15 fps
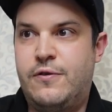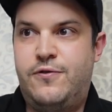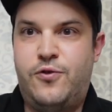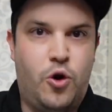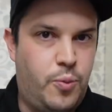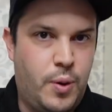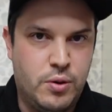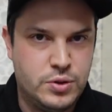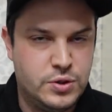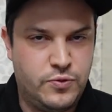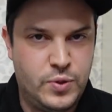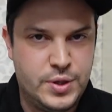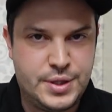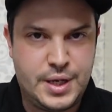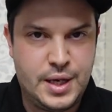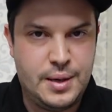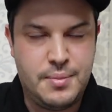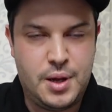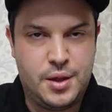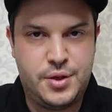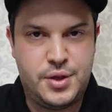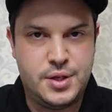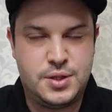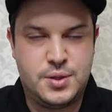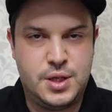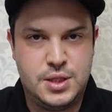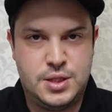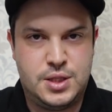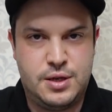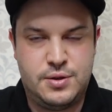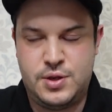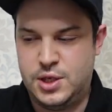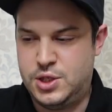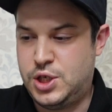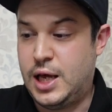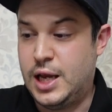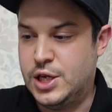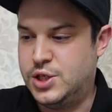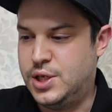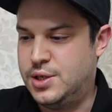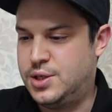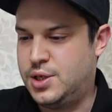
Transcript: 4 bottles of whiskey a month is challenging,